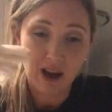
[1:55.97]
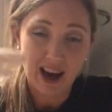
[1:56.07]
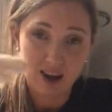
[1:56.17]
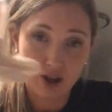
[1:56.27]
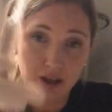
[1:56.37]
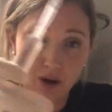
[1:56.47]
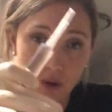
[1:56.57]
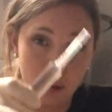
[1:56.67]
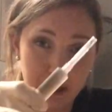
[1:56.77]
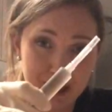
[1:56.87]
actually
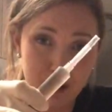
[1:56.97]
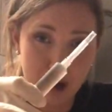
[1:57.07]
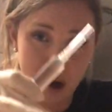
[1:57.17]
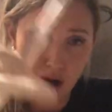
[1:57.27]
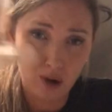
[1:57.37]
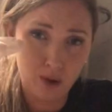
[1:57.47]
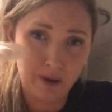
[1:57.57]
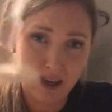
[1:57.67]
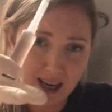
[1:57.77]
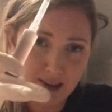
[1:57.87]
already got a
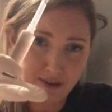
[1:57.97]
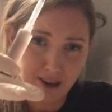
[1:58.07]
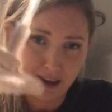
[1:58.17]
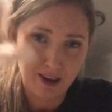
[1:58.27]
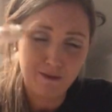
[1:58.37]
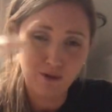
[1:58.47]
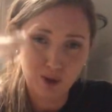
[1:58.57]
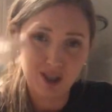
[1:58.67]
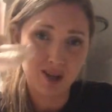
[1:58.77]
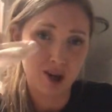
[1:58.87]
hole in there for
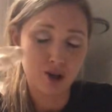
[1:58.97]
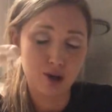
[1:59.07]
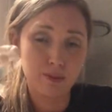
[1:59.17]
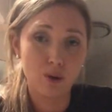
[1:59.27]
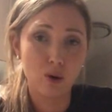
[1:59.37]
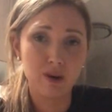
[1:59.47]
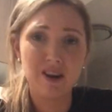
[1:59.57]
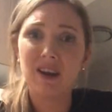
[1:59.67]
the CO2 port?